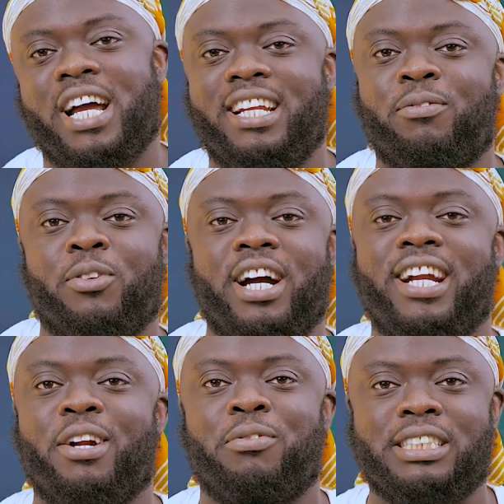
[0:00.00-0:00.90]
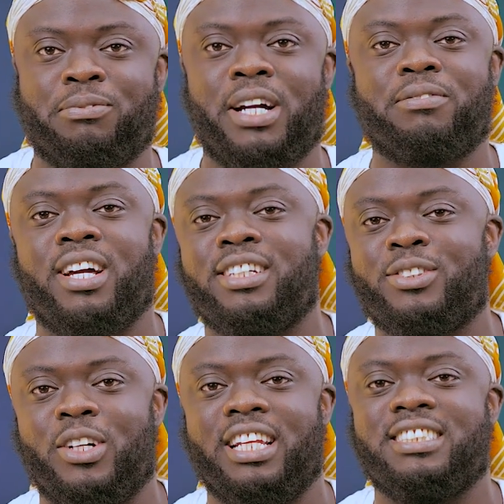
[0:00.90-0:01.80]
cry,
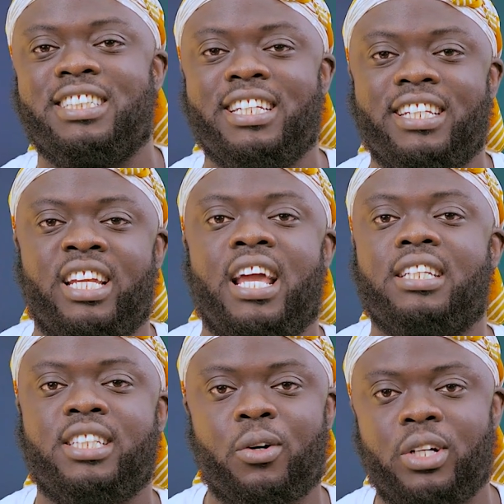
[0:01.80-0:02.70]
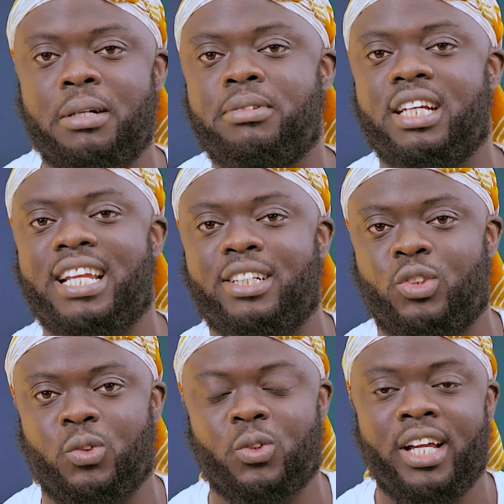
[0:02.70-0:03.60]
$445,000, they are chill with them. Take that
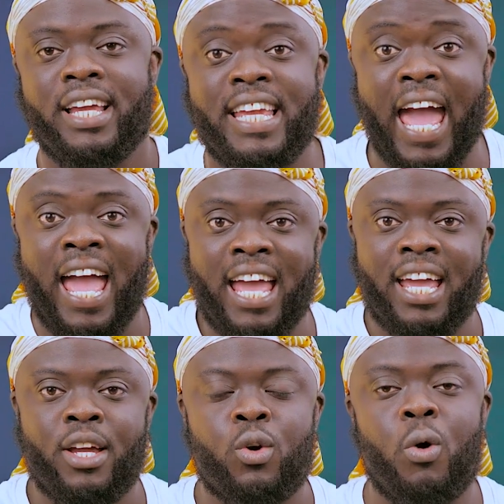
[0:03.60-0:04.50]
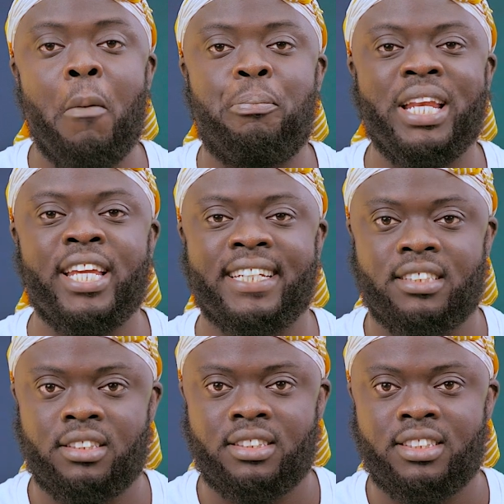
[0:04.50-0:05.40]
shoe. Here, 1
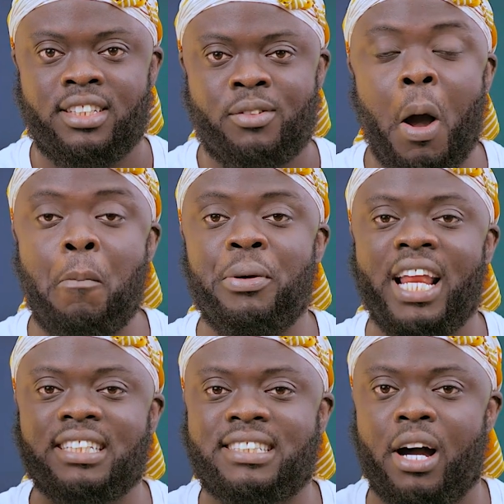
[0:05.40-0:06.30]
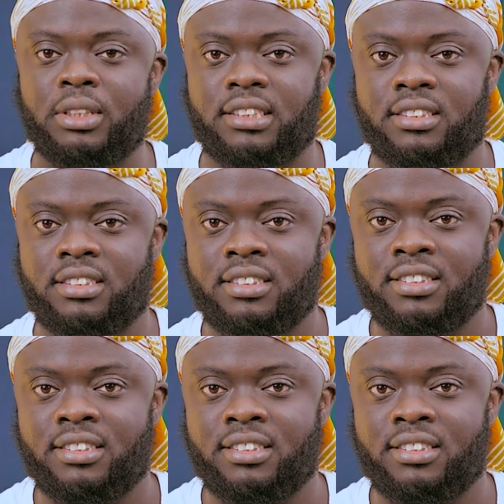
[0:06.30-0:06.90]
billion. 1 billion thousand.